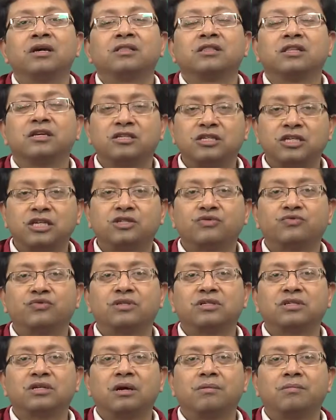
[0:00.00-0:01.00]
the chits
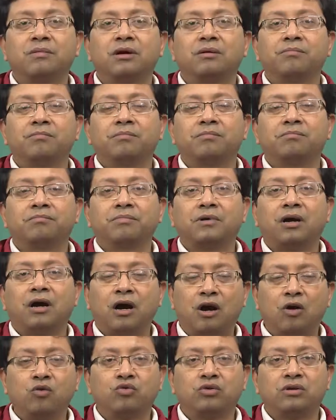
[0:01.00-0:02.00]
which come
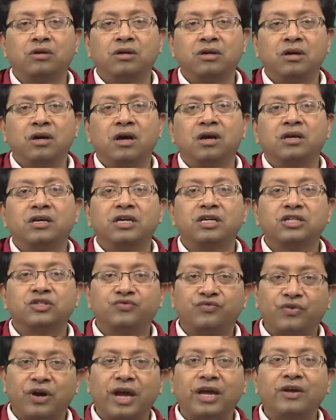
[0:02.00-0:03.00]
out is
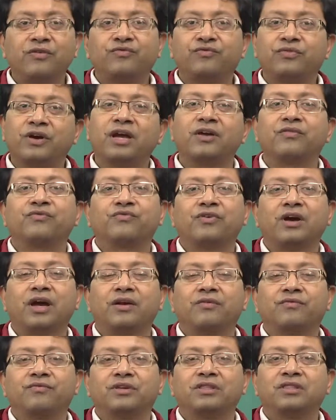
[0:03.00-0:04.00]
5, 5,
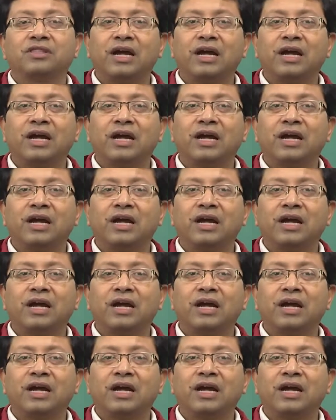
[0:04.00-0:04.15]
5. In